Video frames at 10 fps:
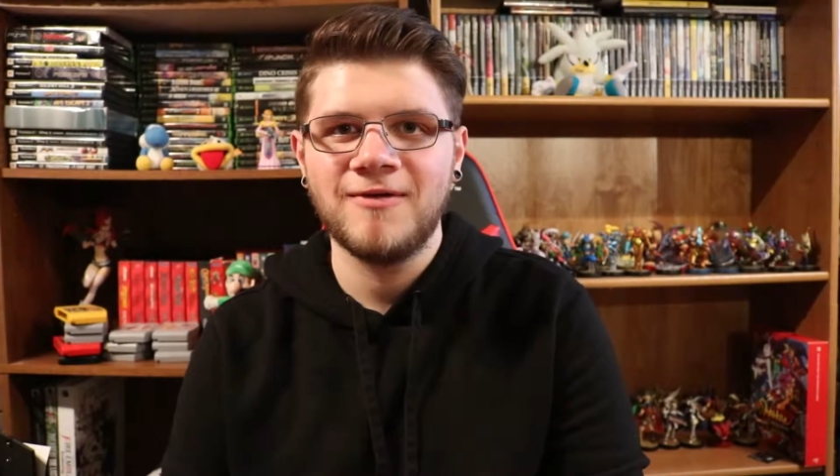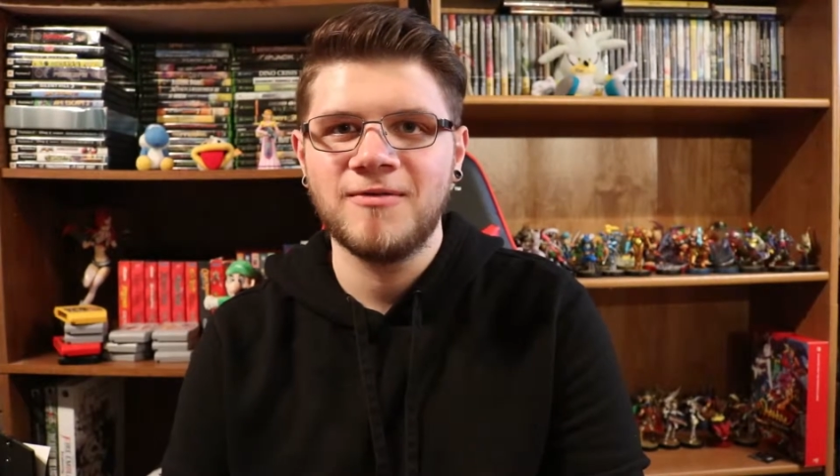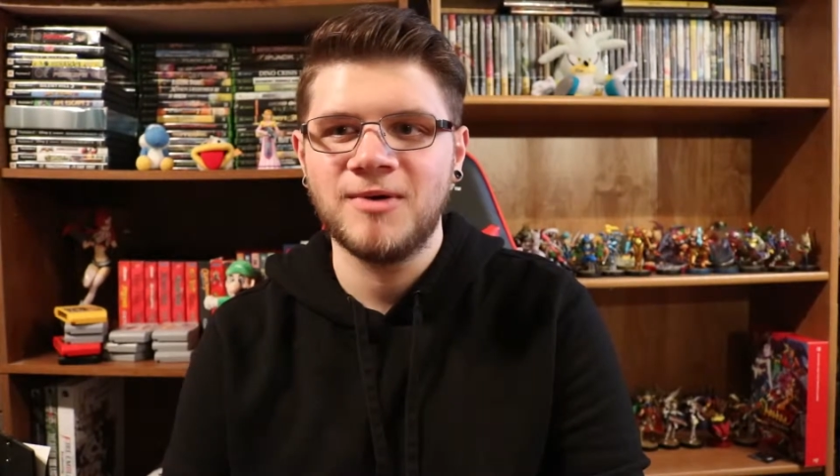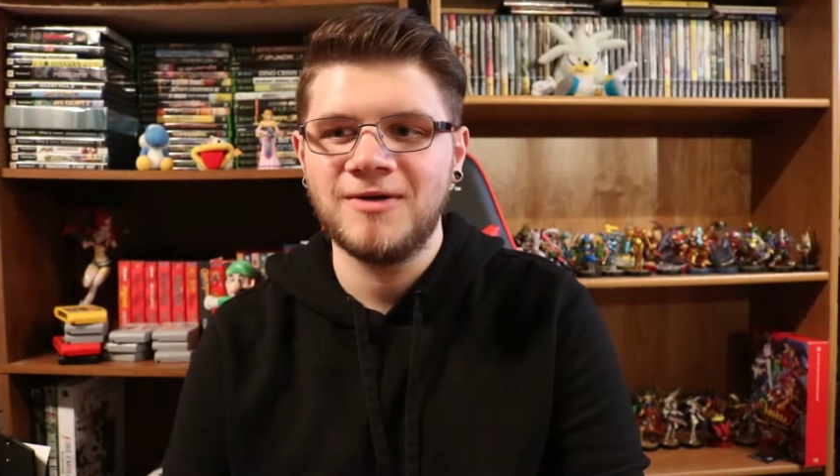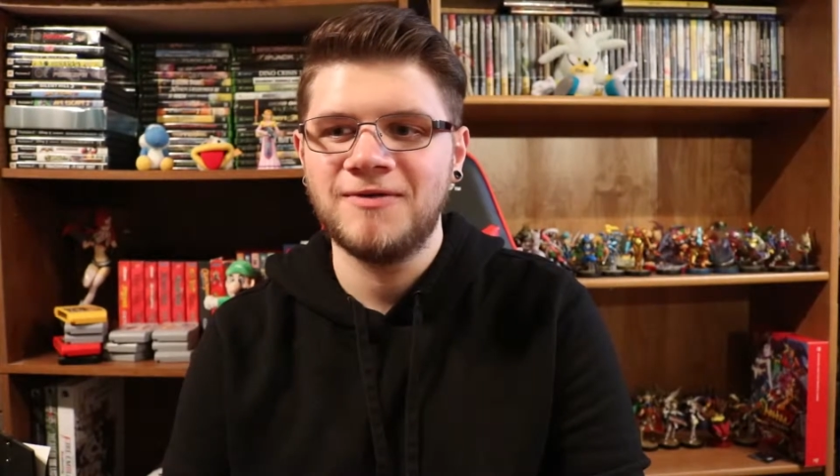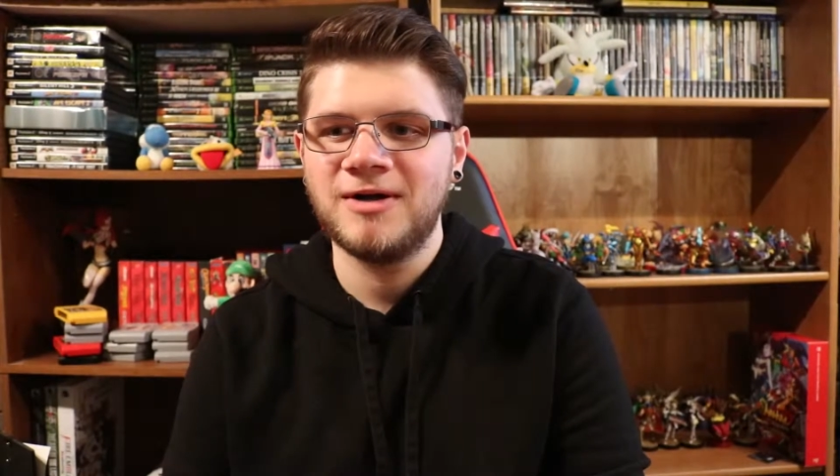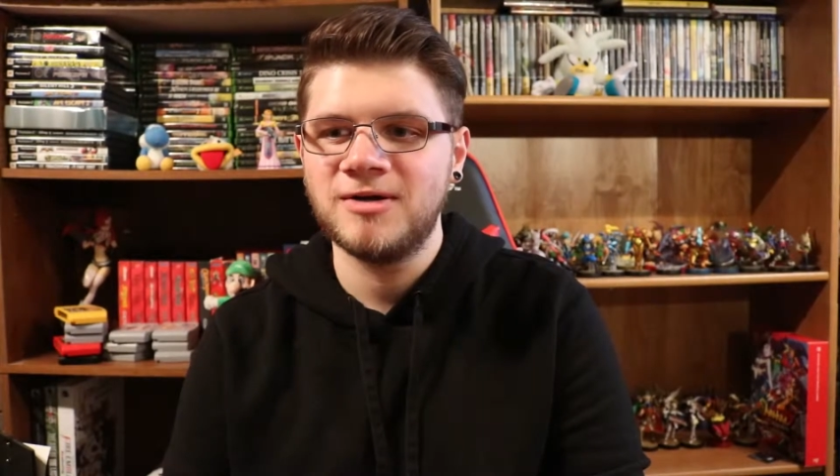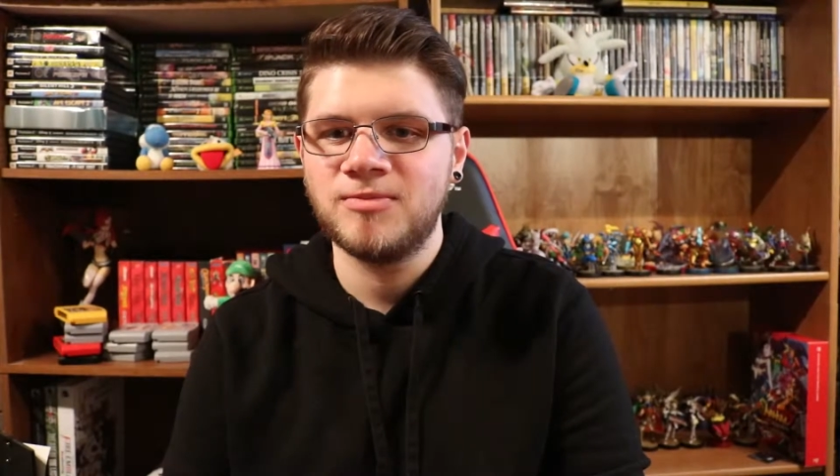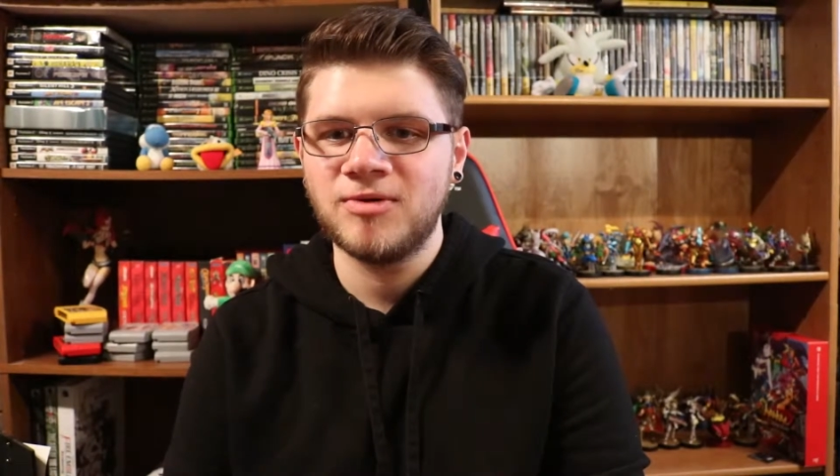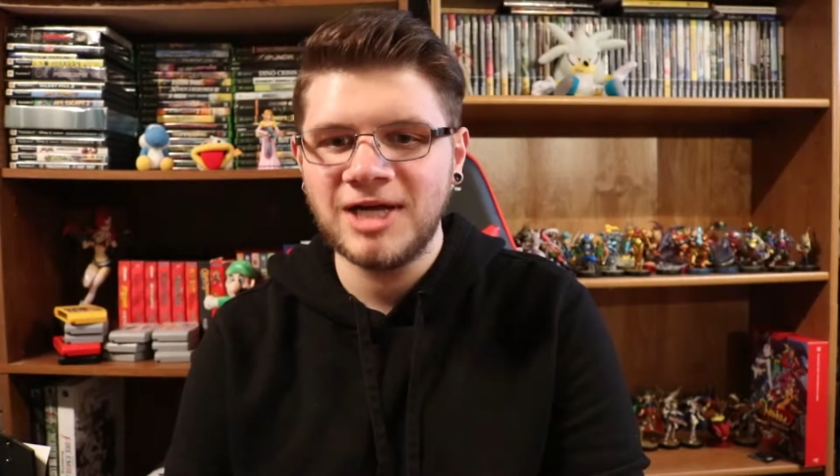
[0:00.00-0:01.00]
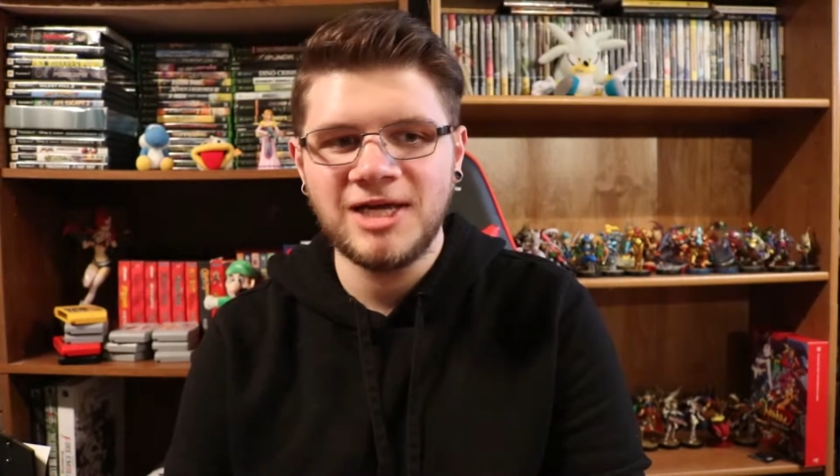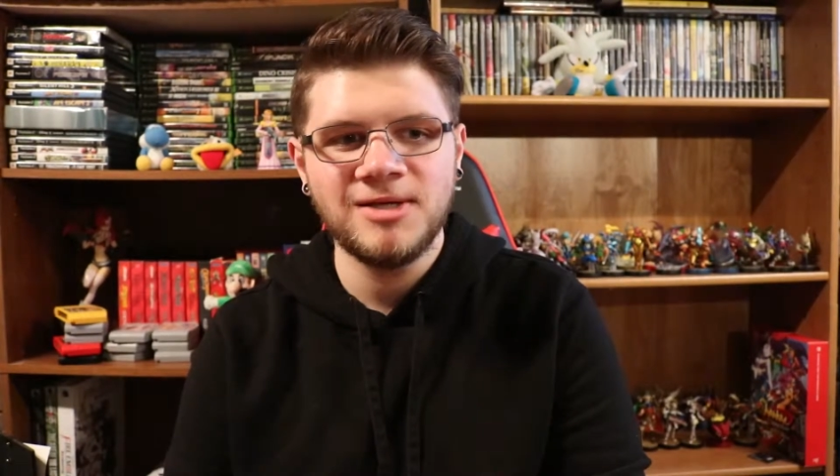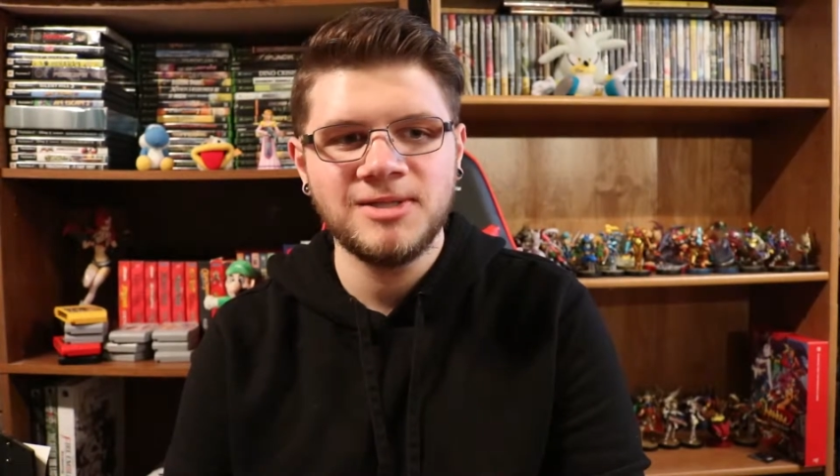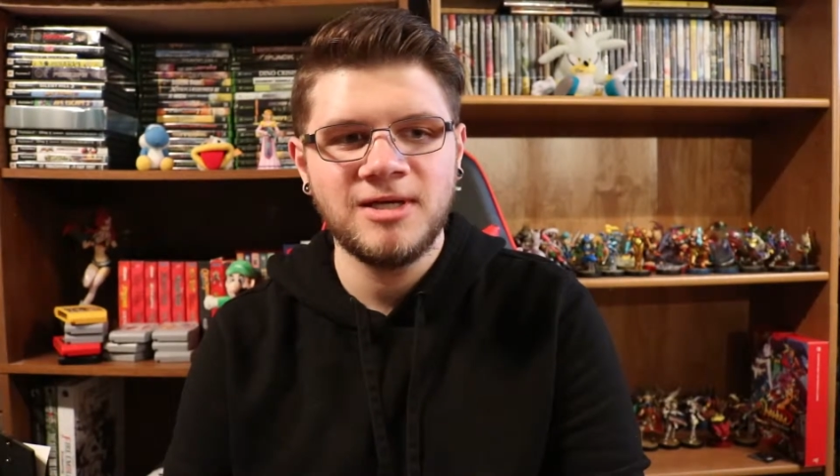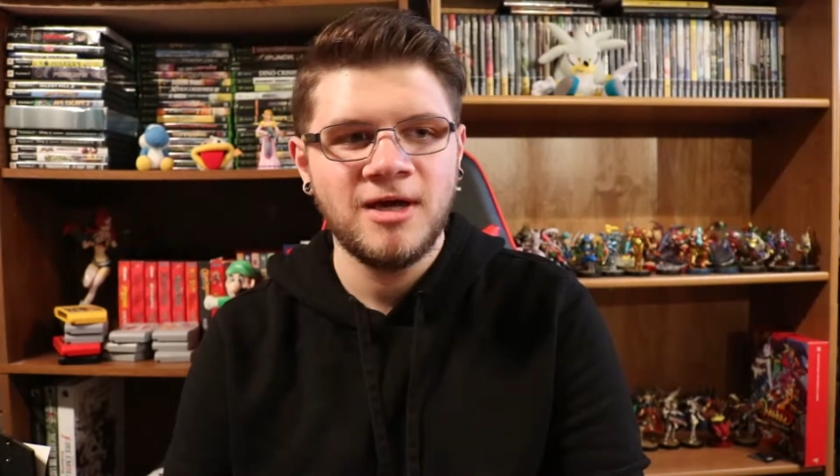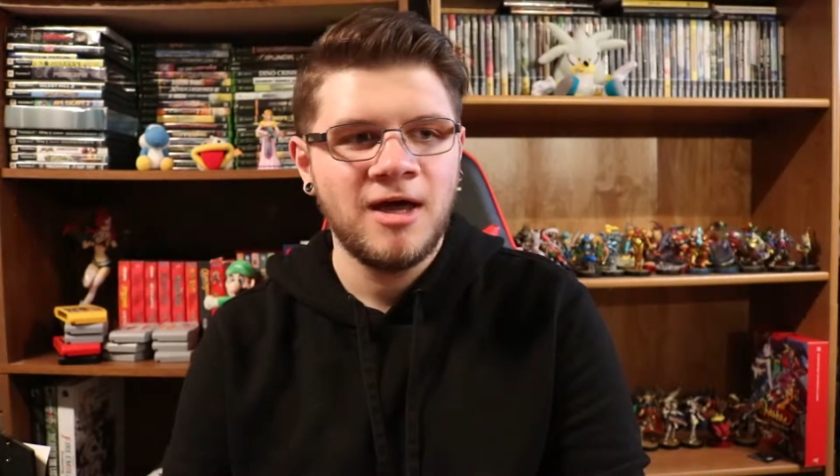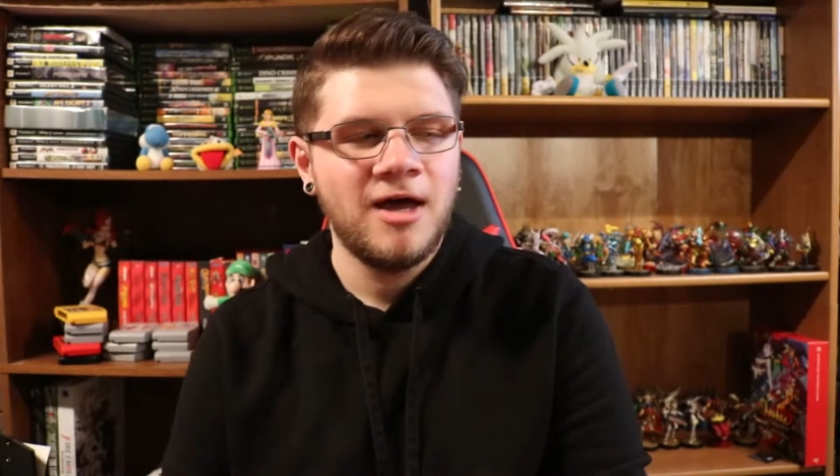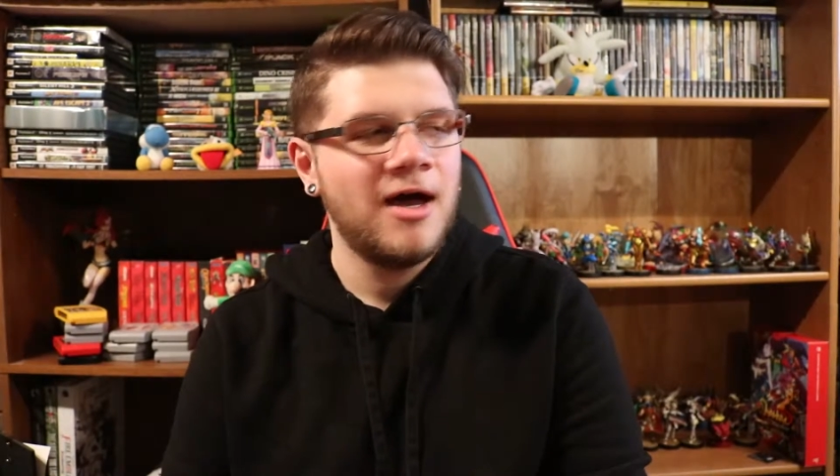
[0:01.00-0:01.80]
Everybody found it pretty easy.